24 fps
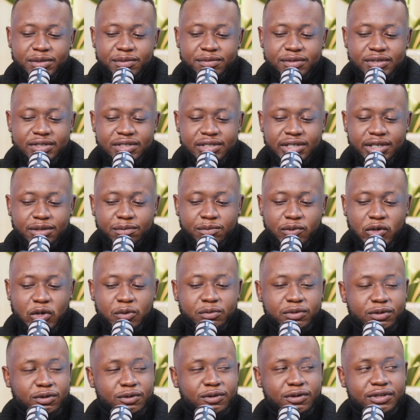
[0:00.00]
People just like
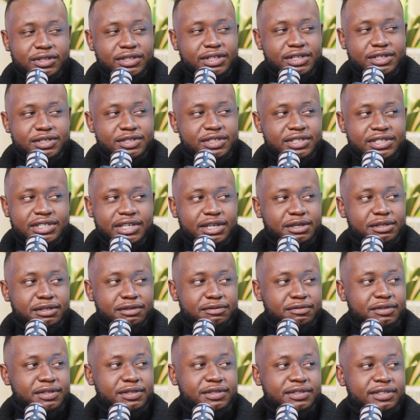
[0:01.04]
proper go on there and just say how they
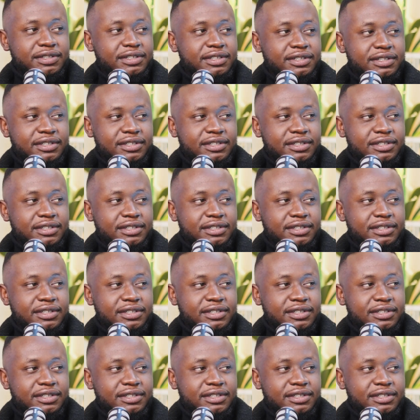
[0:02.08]
feel.